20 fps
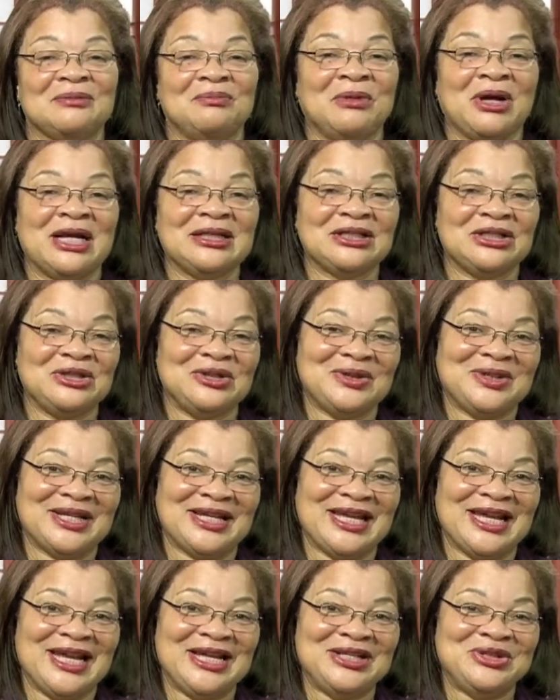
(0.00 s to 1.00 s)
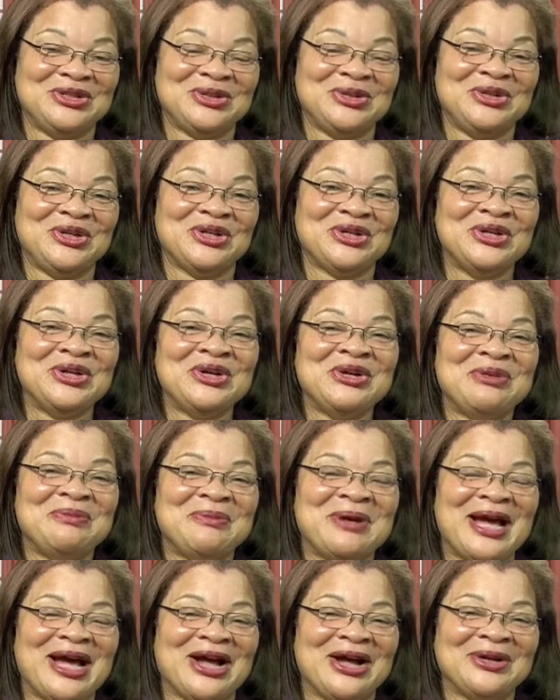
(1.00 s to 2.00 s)
Martin Luther King Jr.,
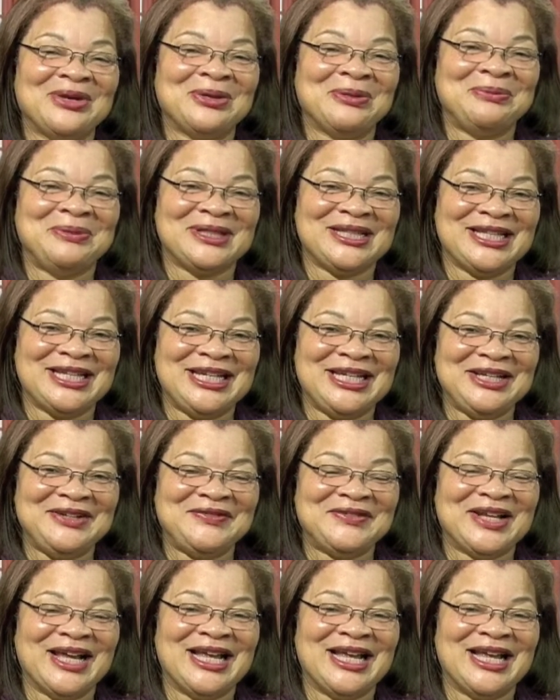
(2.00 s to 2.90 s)
my uncle, believed.